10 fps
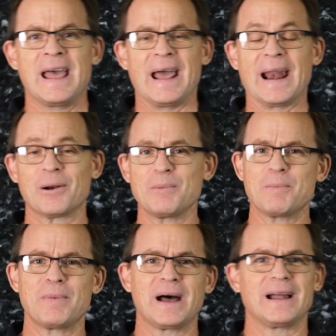And I
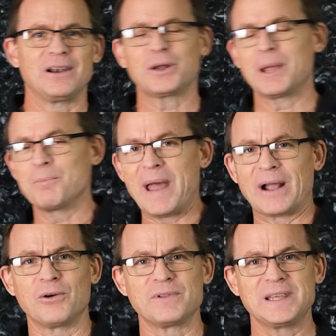remember looking back
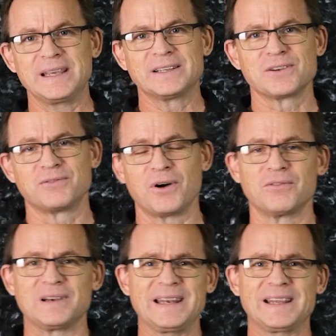over the years of
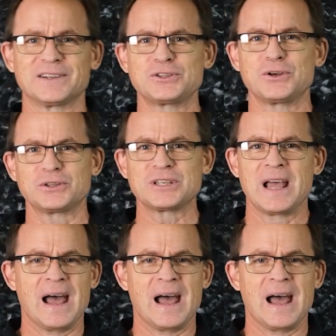leading a church.